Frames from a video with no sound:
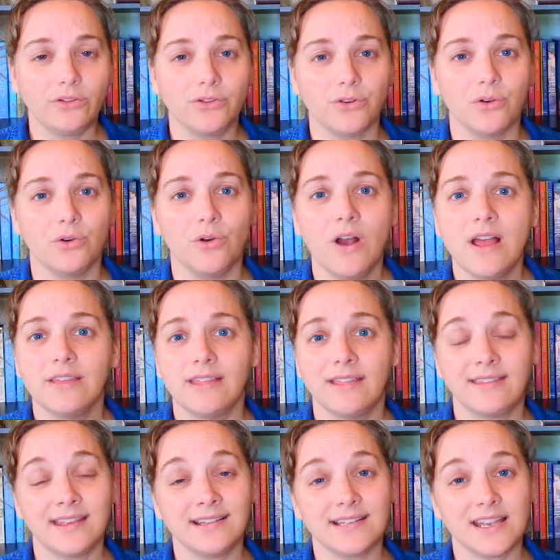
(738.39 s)
through the
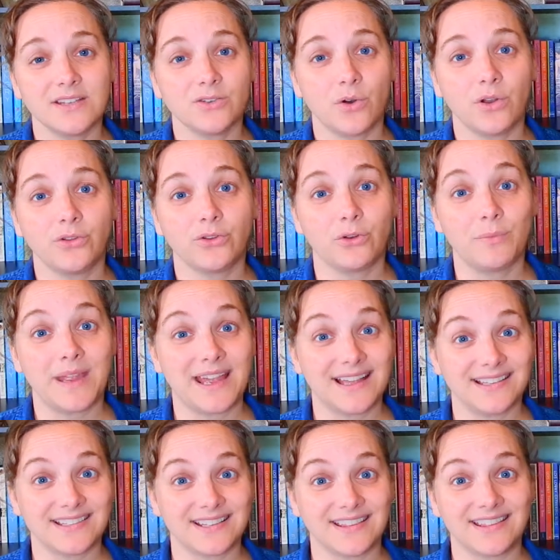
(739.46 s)
things he's going through, because